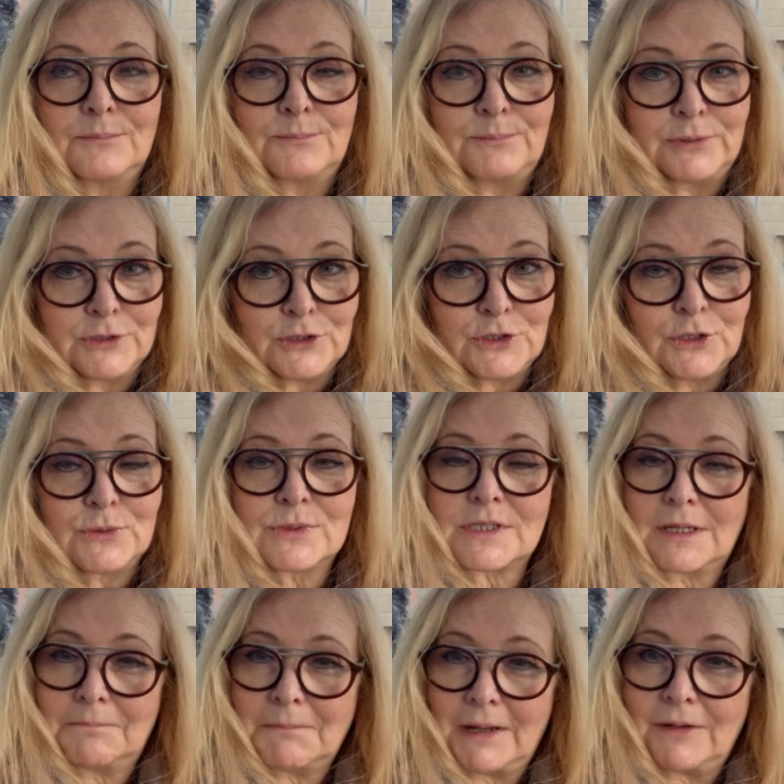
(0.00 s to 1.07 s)
produced
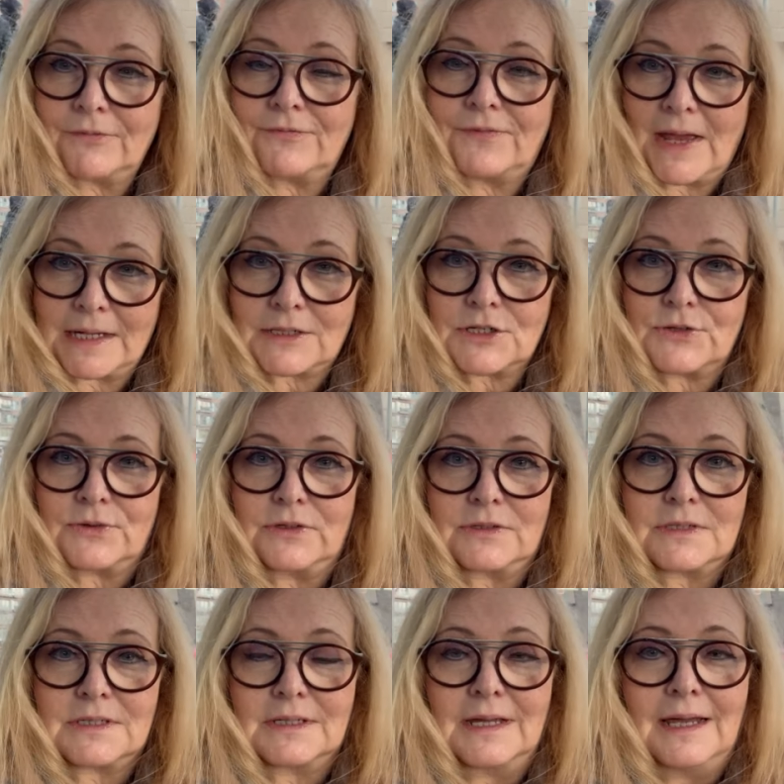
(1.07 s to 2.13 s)
and
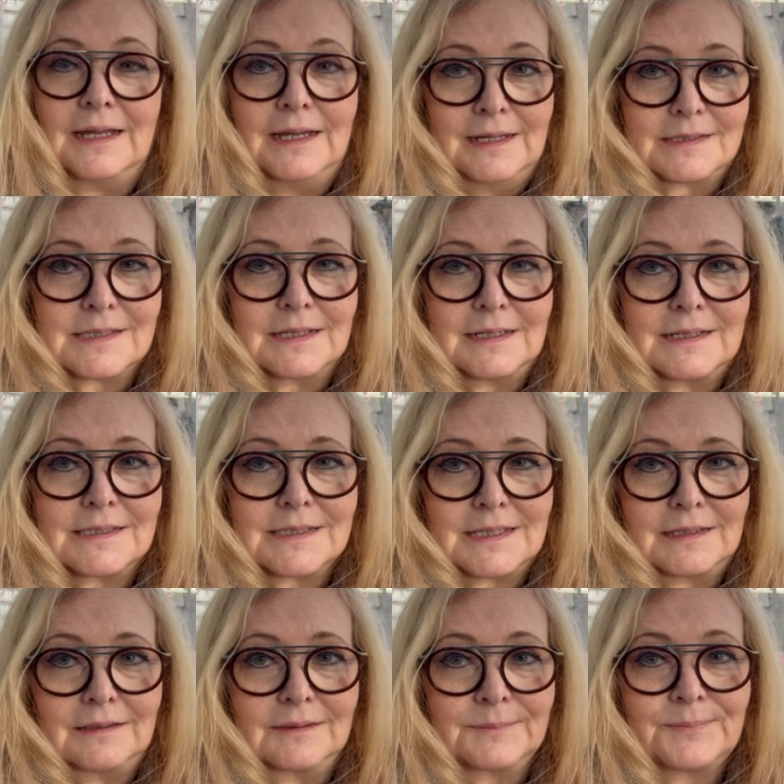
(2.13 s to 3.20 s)
manufactured in Italy
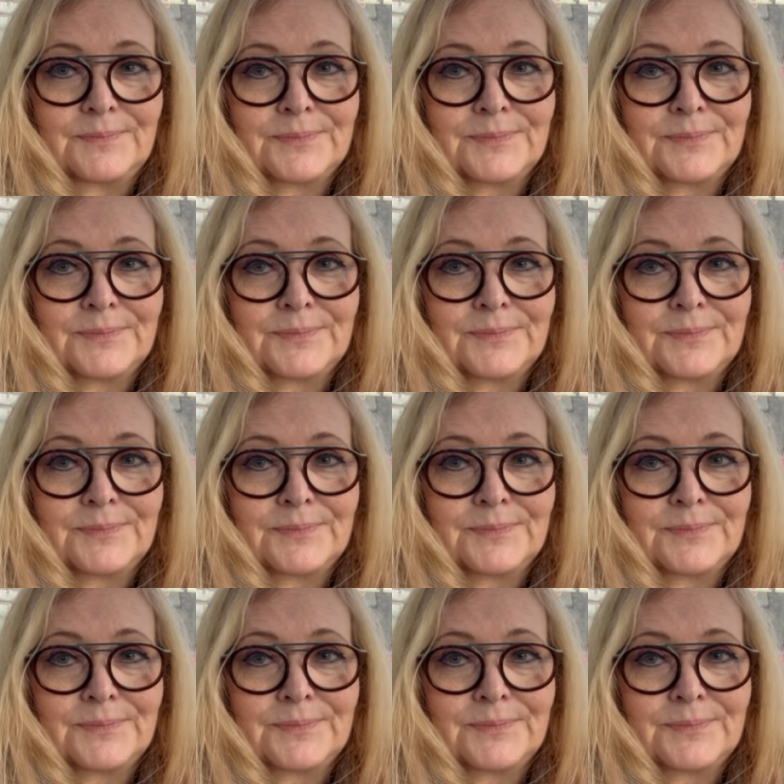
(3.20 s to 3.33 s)
still.